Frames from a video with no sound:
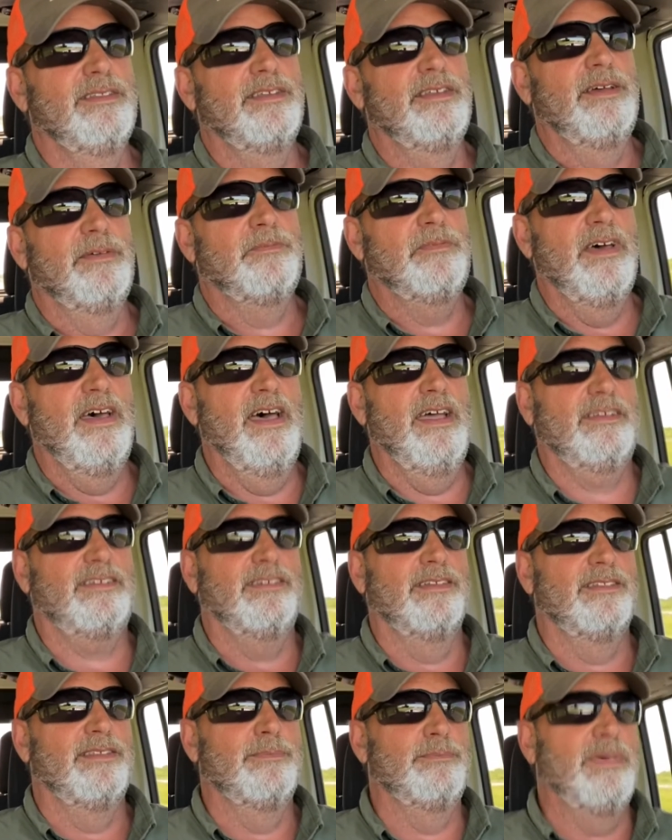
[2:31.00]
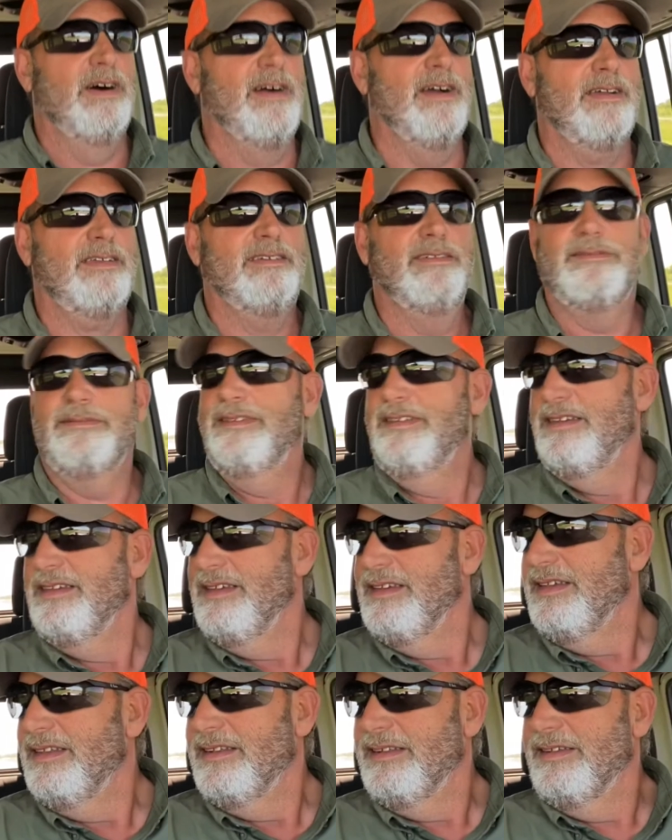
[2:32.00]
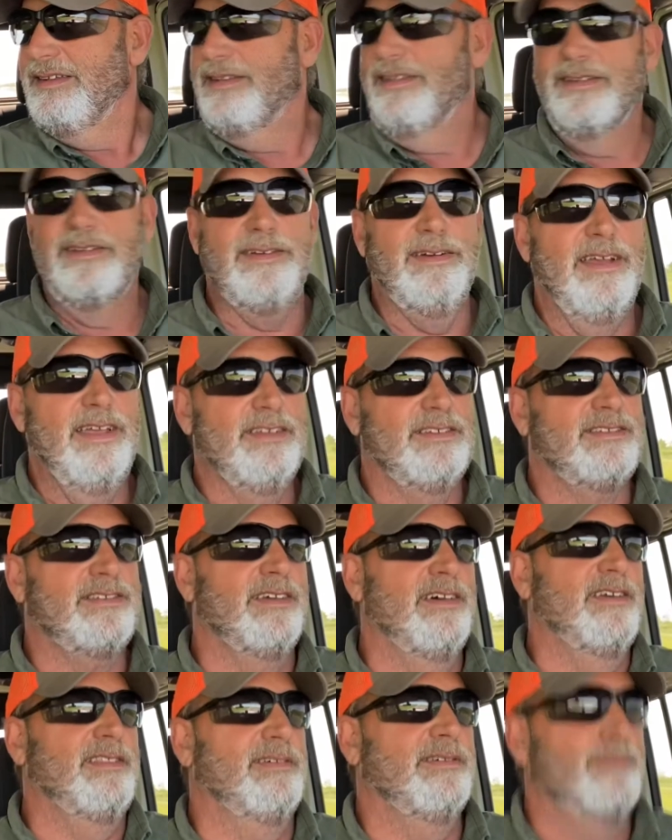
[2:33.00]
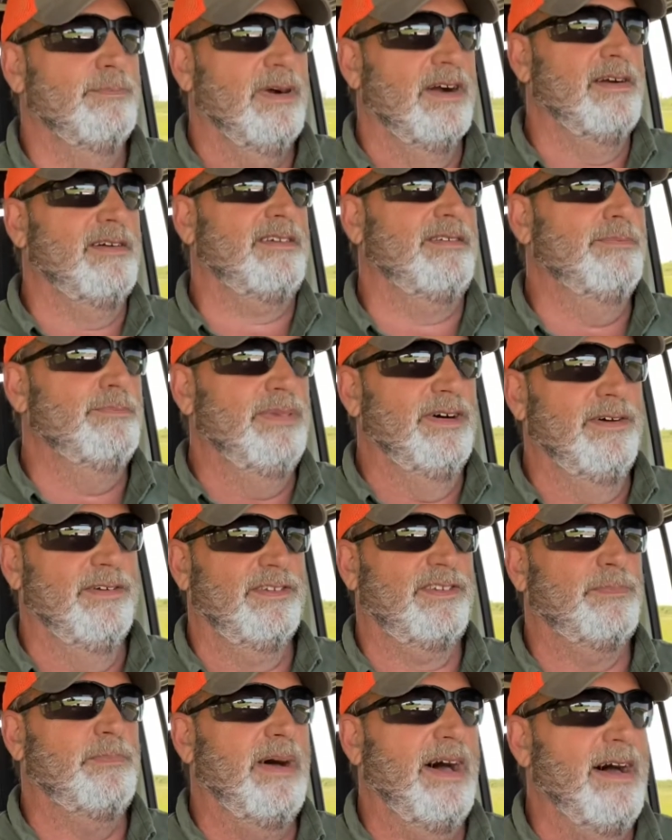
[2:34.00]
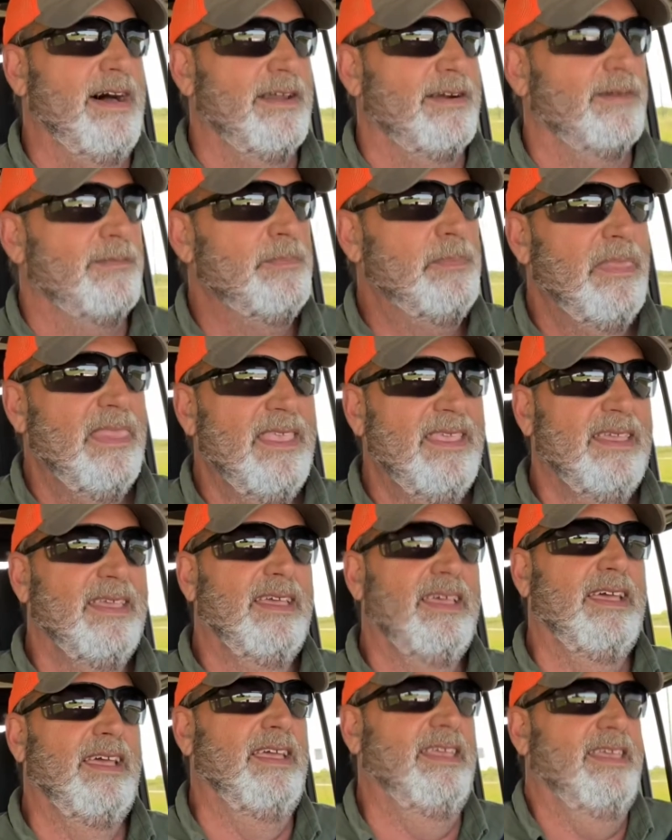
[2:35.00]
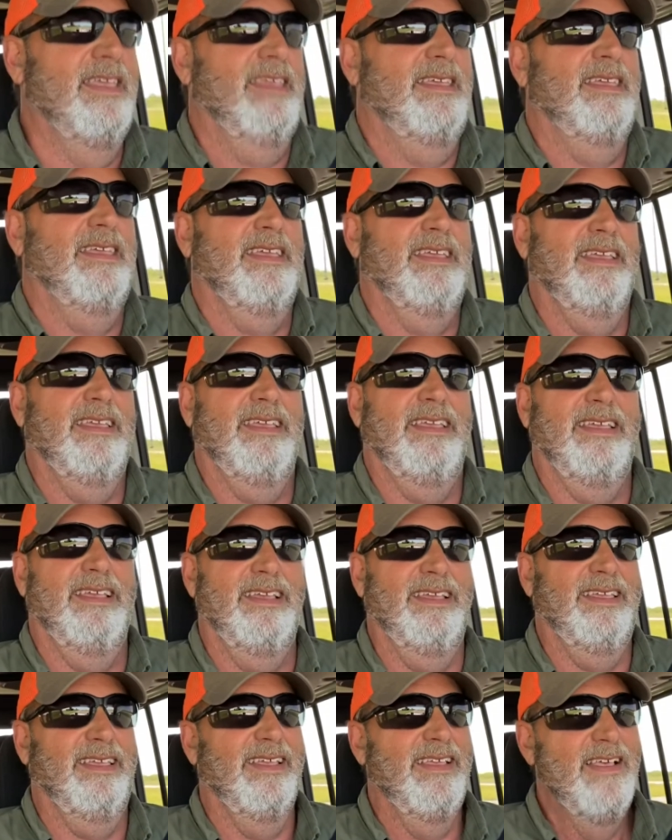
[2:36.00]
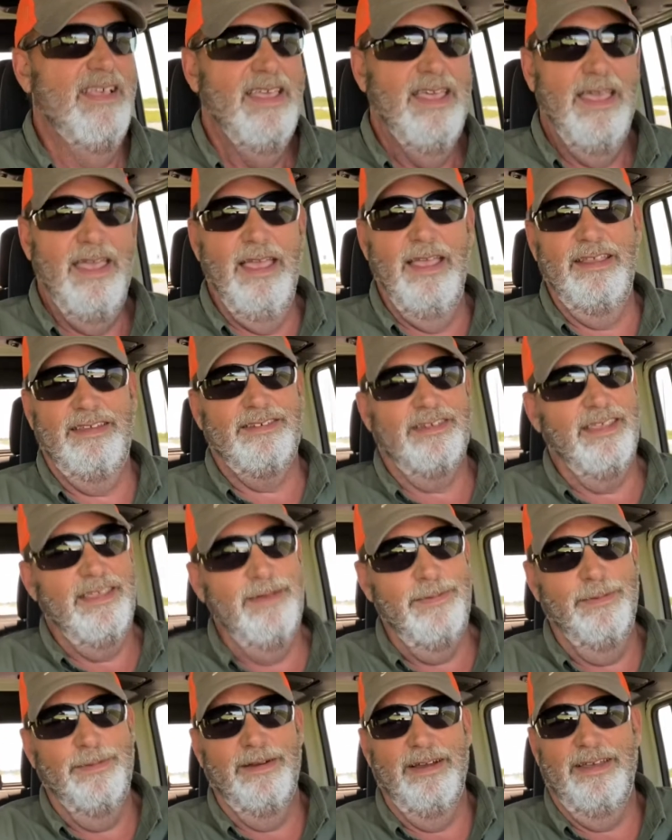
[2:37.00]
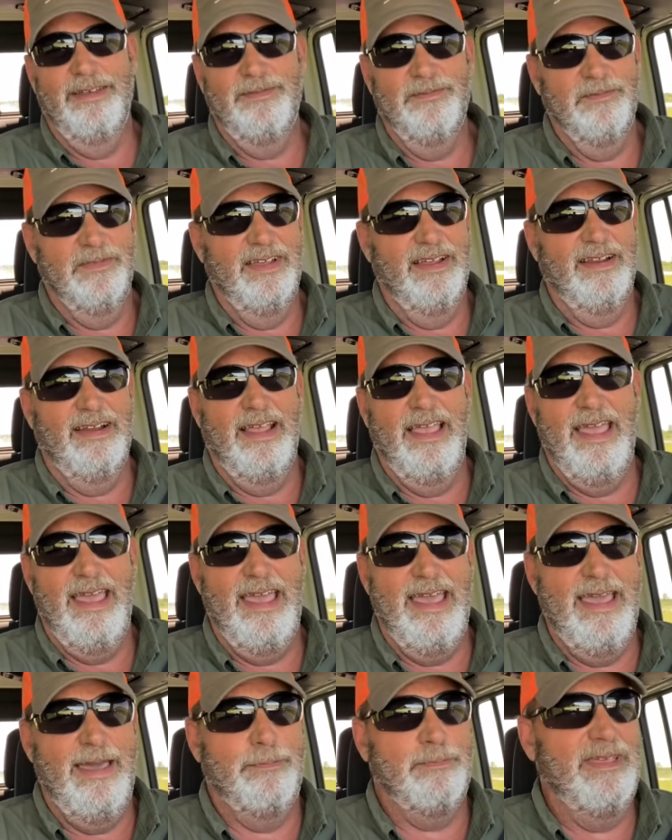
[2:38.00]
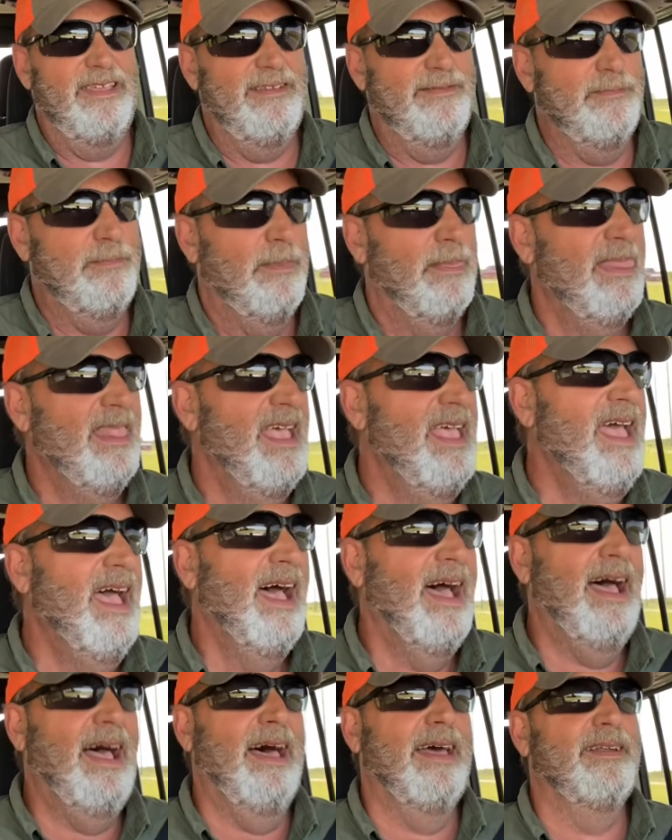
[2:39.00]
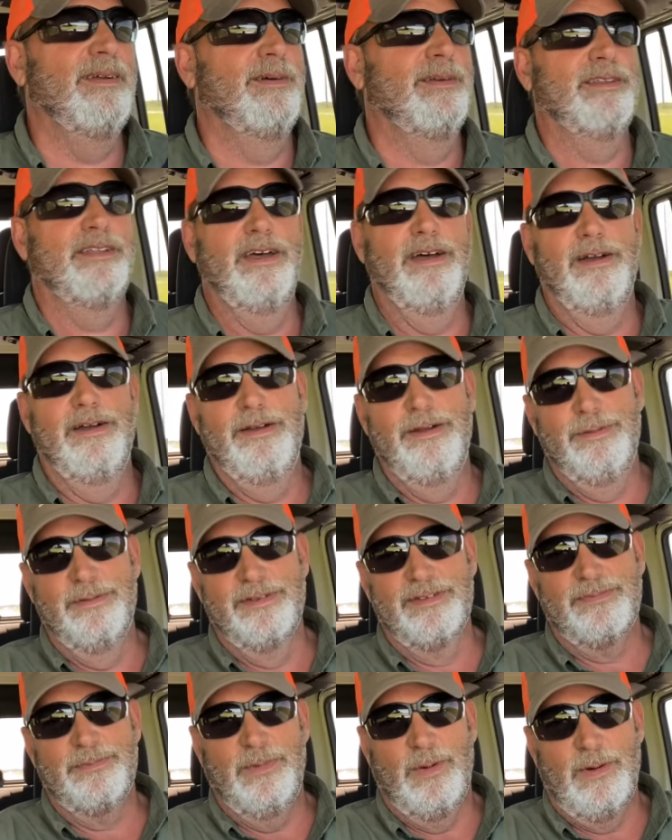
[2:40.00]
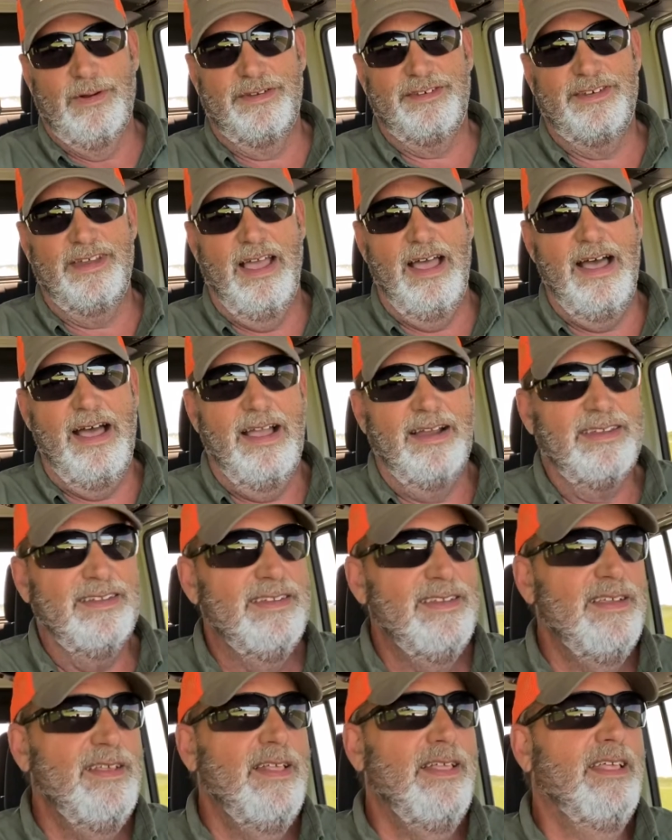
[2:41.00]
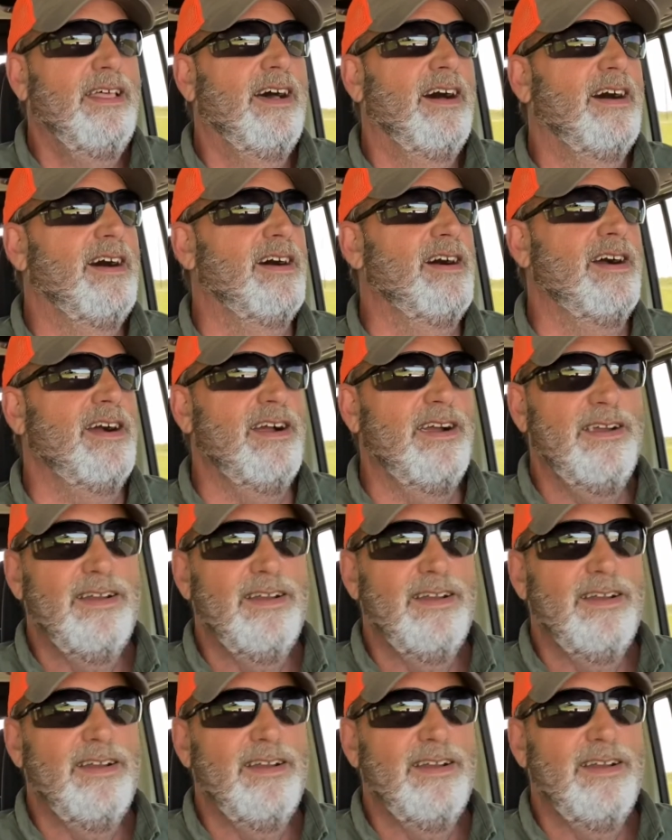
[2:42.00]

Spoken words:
effect of the great southern barking bull spider, and she wasn't very happy. I don't know who was more shocked, her